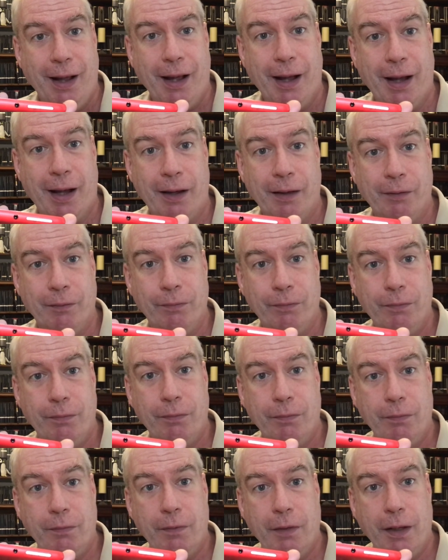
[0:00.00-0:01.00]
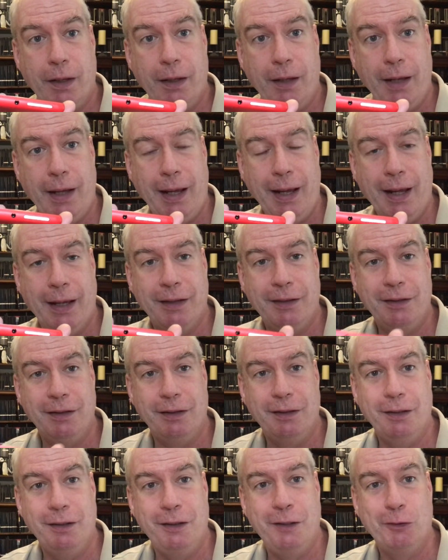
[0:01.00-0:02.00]
Uh, and
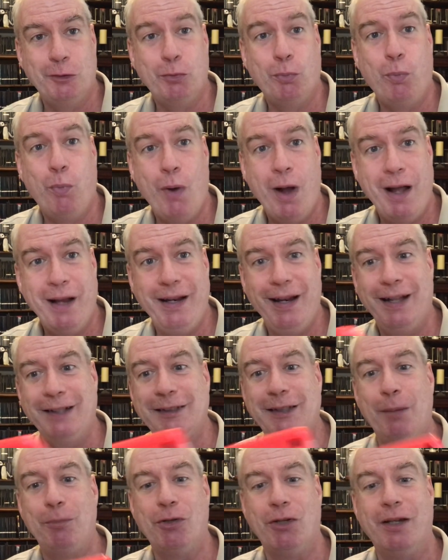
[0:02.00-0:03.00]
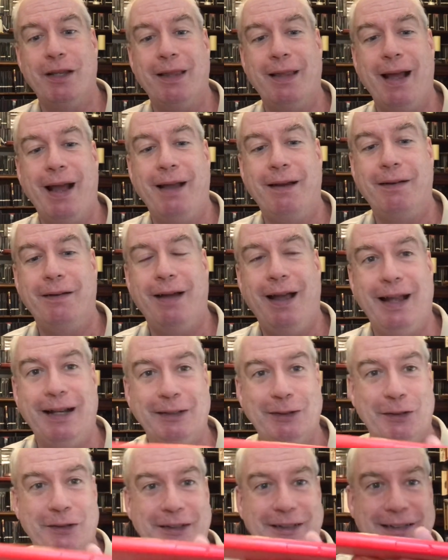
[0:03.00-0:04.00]
there's one exception to that, and
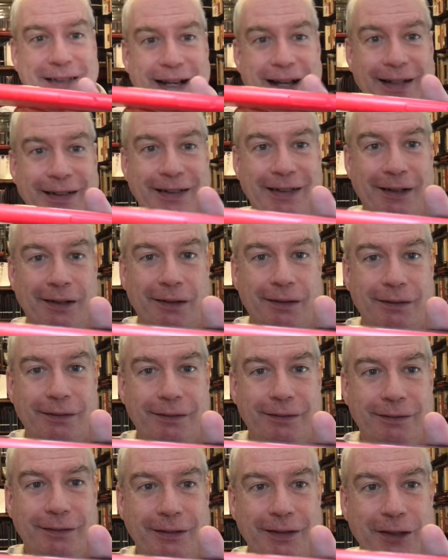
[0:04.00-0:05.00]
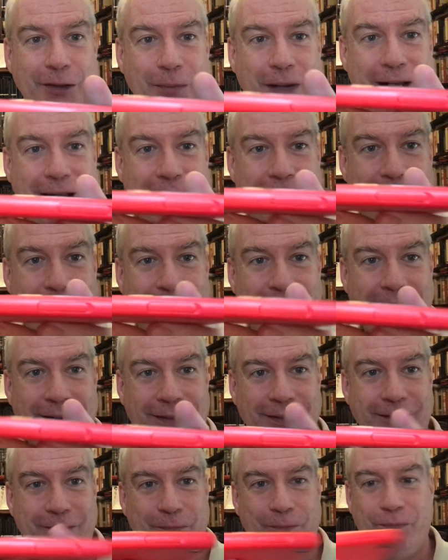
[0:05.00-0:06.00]
it's on the side here. Can you make it out
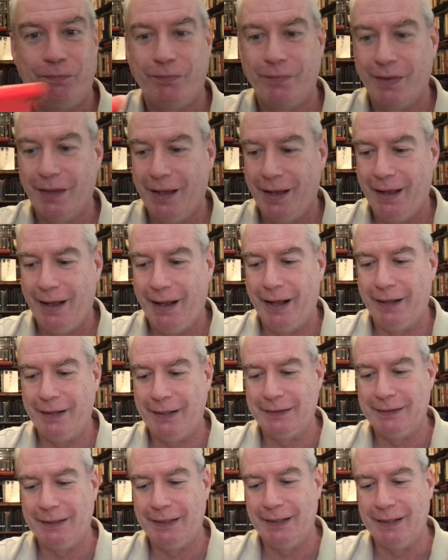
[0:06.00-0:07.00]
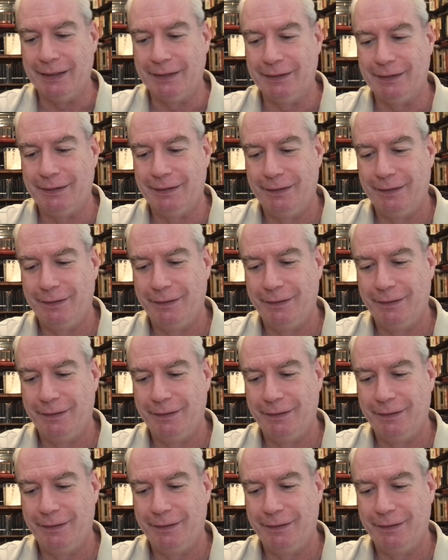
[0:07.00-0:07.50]
there? And that's this.